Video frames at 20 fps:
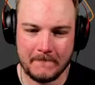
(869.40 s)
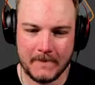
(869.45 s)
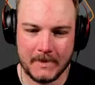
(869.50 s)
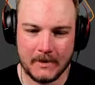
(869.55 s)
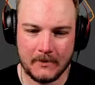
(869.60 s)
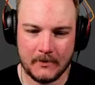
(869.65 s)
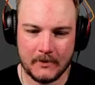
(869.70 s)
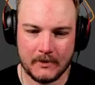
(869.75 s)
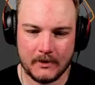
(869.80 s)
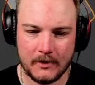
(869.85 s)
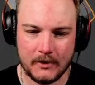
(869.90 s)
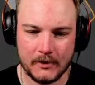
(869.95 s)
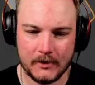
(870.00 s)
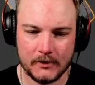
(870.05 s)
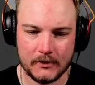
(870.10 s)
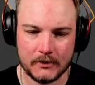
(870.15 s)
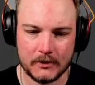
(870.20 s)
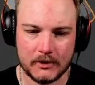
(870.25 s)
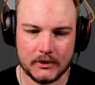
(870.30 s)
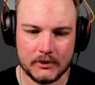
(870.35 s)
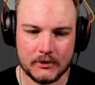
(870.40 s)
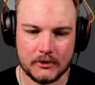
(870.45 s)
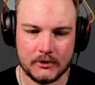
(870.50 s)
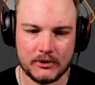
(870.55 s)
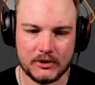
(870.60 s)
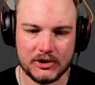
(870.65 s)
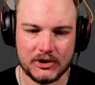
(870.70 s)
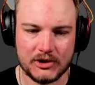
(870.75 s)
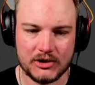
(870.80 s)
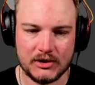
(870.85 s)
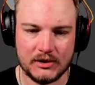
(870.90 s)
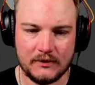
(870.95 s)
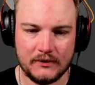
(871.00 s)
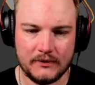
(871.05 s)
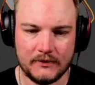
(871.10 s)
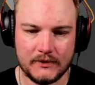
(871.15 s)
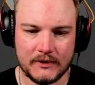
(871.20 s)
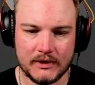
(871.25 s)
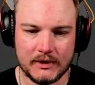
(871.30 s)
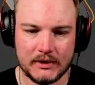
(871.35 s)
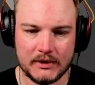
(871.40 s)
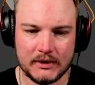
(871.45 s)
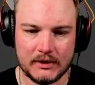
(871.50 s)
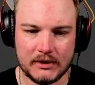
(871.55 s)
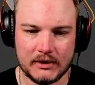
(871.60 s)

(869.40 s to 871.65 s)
Where are you? Control Shift.